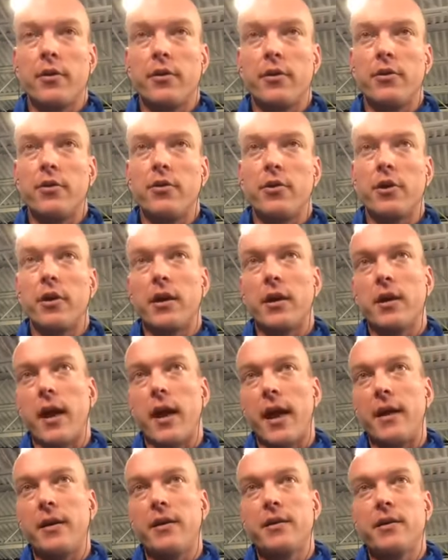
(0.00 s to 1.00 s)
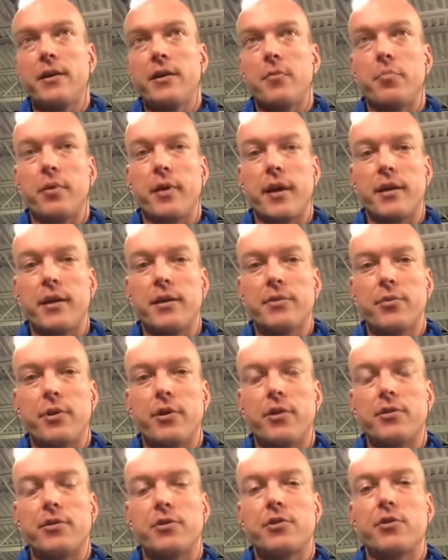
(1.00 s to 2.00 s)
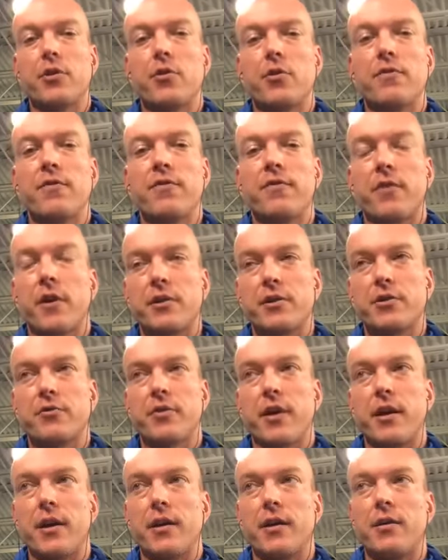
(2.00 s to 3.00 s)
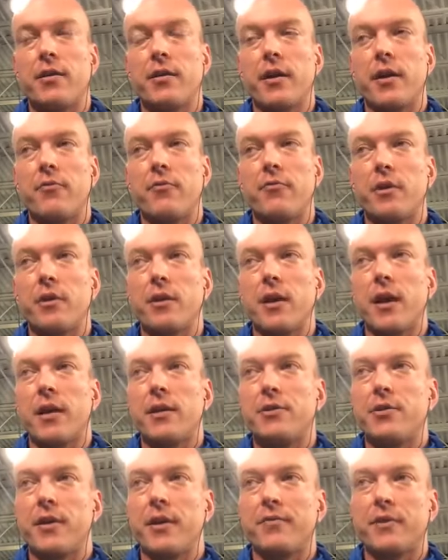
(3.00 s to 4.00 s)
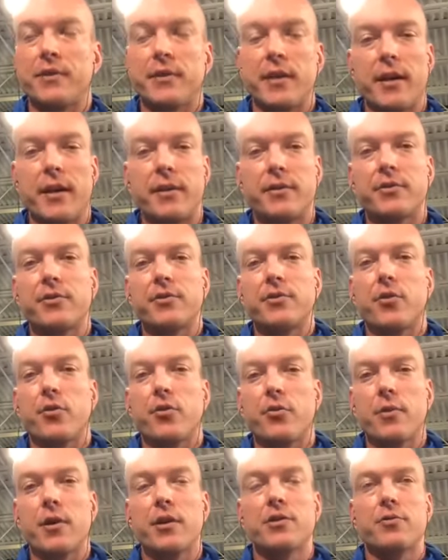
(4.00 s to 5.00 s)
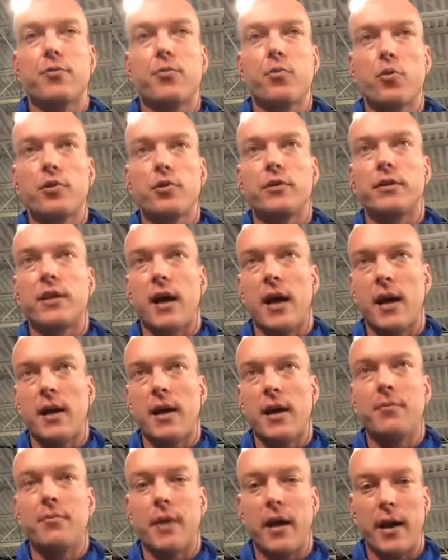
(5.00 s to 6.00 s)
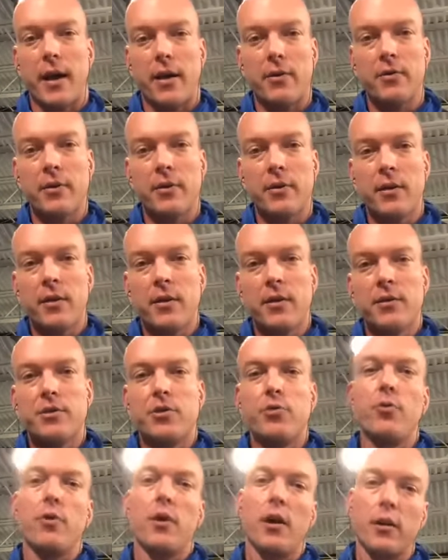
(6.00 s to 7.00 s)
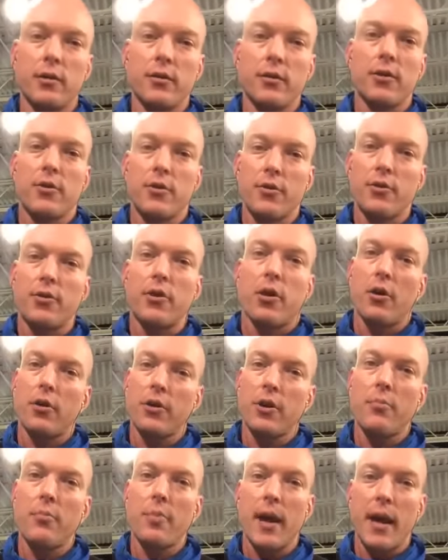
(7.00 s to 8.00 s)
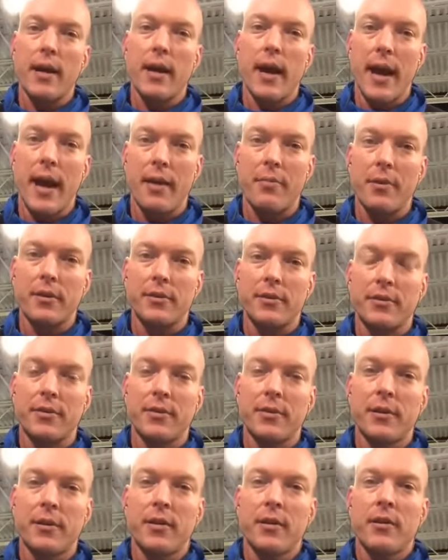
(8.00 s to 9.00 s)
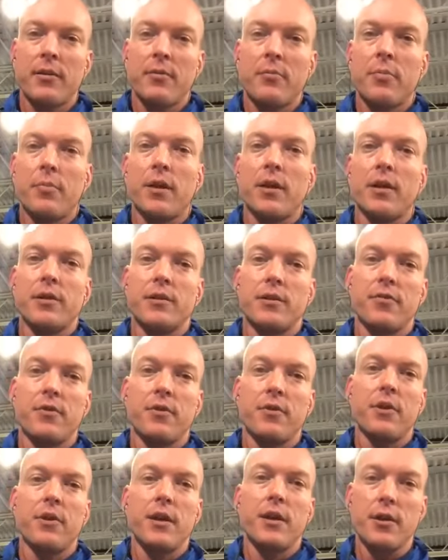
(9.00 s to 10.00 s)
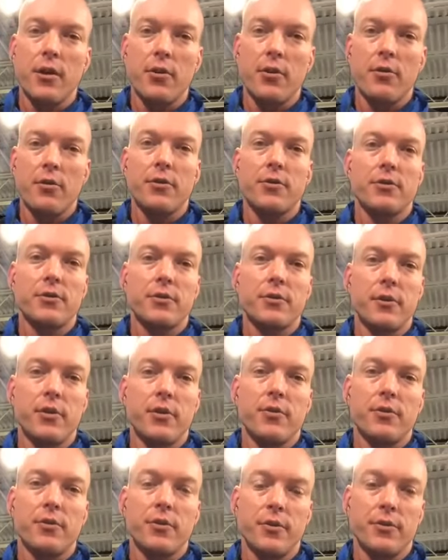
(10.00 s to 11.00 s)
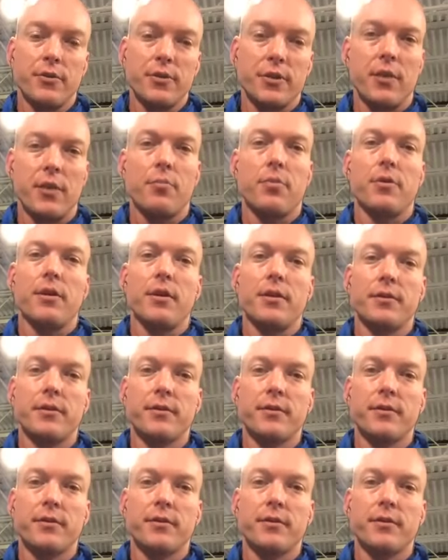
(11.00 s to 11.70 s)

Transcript: you're going to end in a place where you're so frustrated and realize you have to take so much more time now to unlearn all your bad habits because of your ego and your stubbornness.